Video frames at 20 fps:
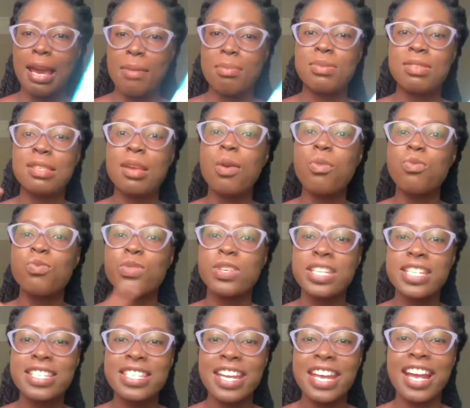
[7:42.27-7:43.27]

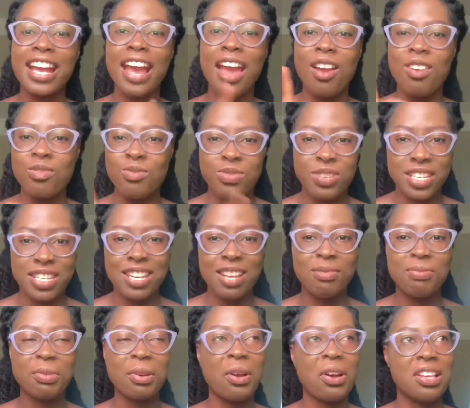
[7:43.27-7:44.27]
reading and reading
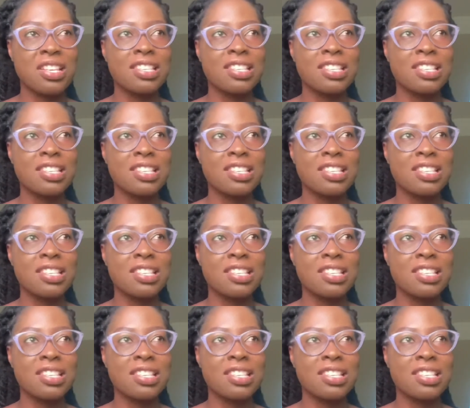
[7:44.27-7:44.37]
because